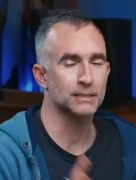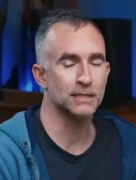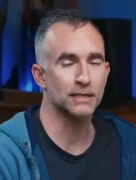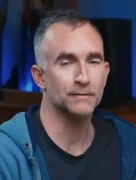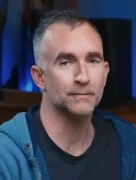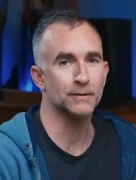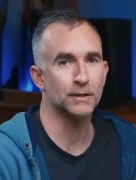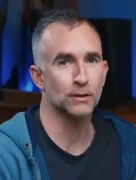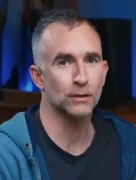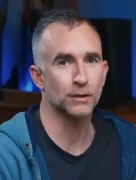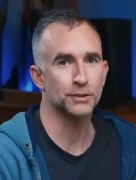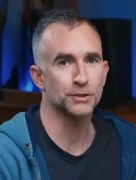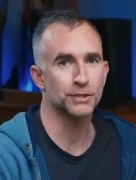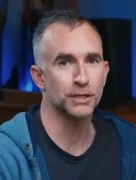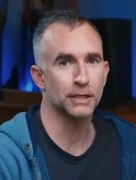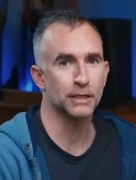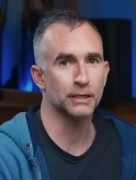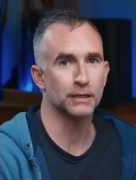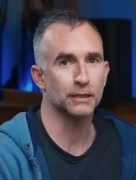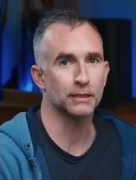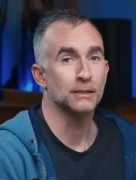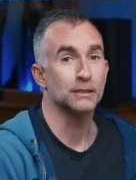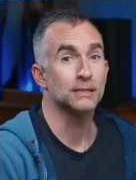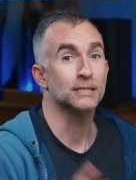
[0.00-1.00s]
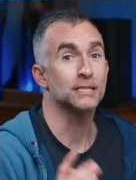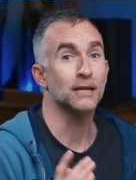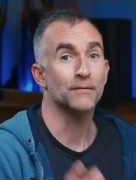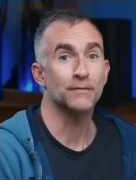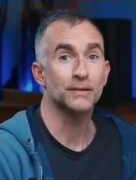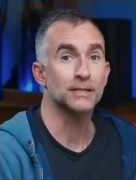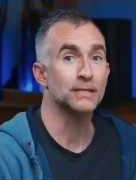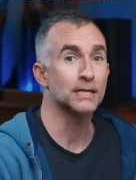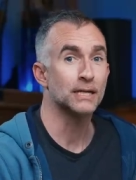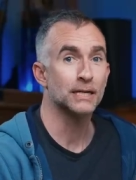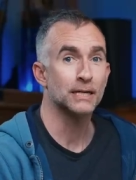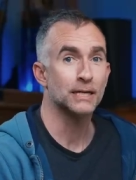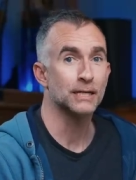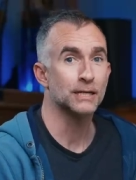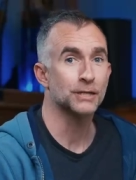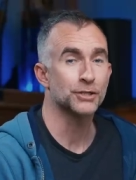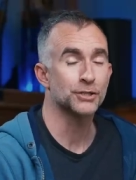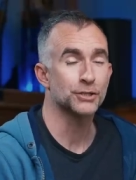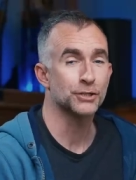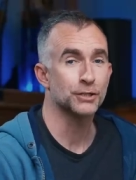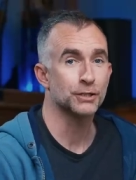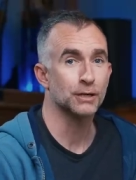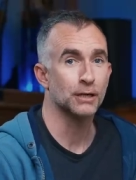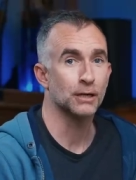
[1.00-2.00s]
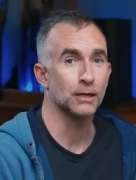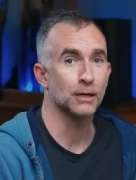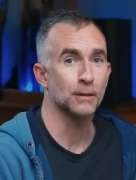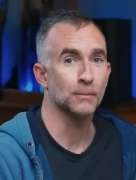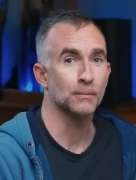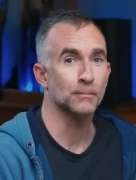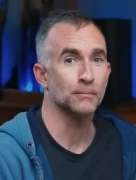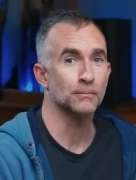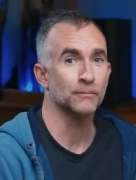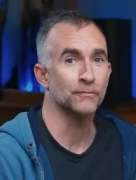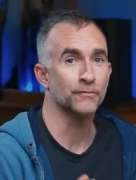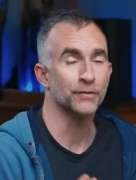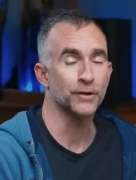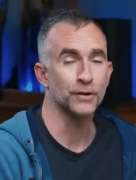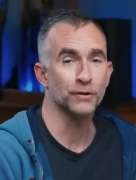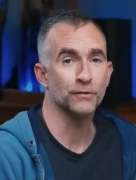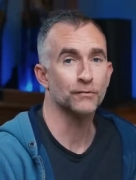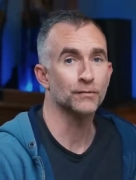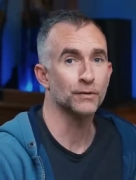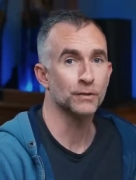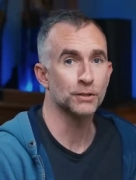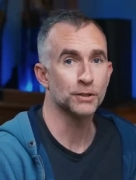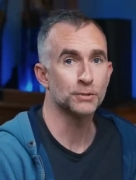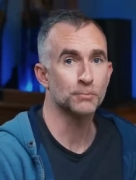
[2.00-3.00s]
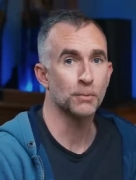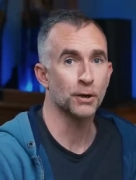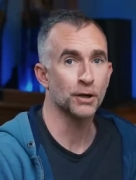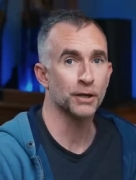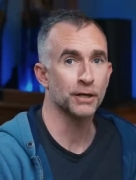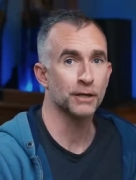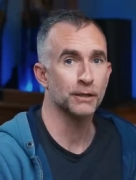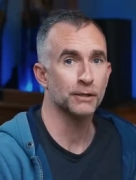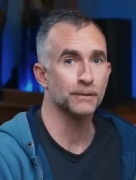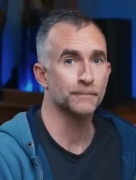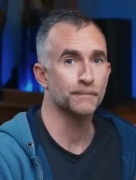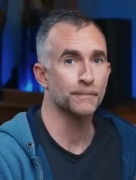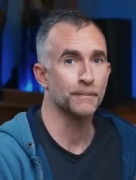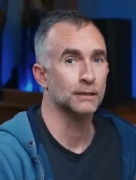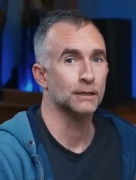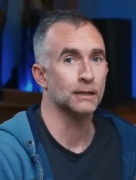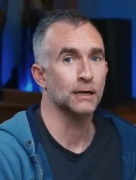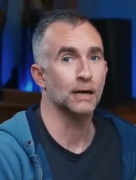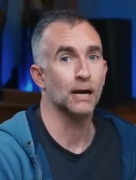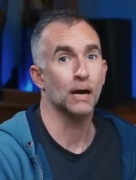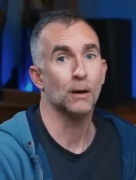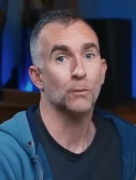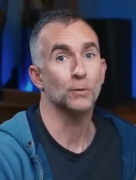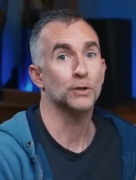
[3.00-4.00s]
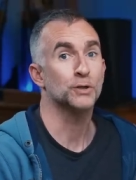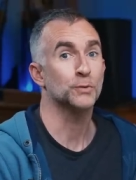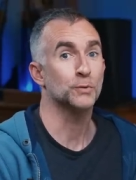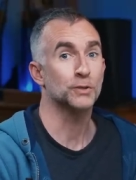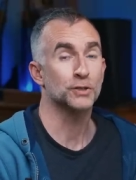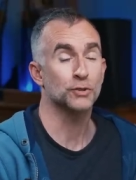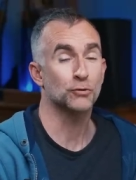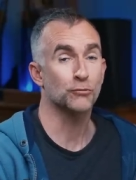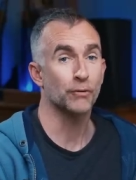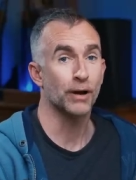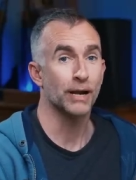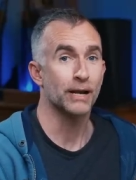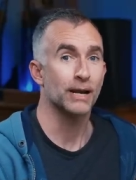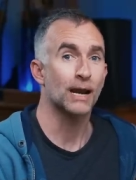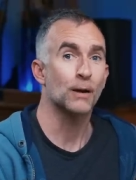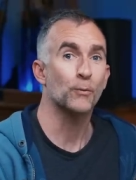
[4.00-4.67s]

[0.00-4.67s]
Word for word: TV Logic 17-inch um, Video Village monitor, uh, which was great.